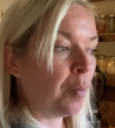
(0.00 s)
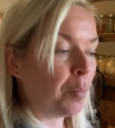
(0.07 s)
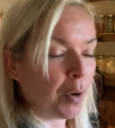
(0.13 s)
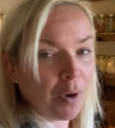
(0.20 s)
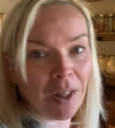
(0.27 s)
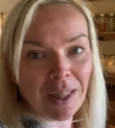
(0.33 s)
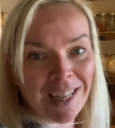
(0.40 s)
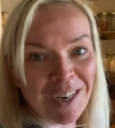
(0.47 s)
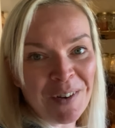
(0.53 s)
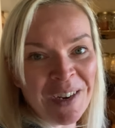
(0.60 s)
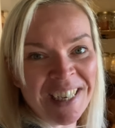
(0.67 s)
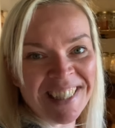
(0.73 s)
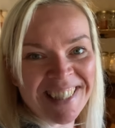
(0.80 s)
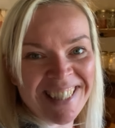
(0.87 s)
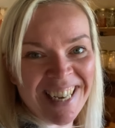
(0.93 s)
But I think we
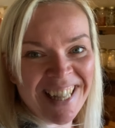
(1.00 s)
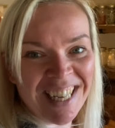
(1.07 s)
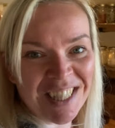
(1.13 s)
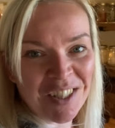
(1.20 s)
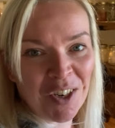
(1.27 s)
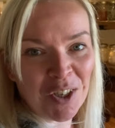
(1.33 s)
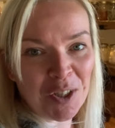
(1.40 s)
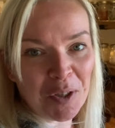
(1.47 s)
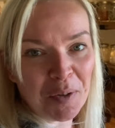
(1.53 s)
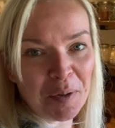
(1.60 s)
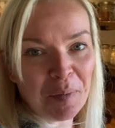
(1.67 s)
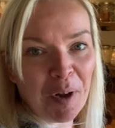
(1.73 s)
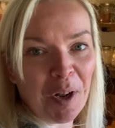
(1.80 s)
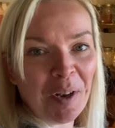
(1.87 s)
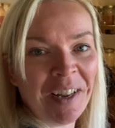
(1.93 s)
can say that's not too
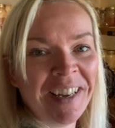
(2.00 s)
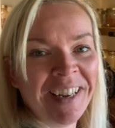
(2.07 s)
small.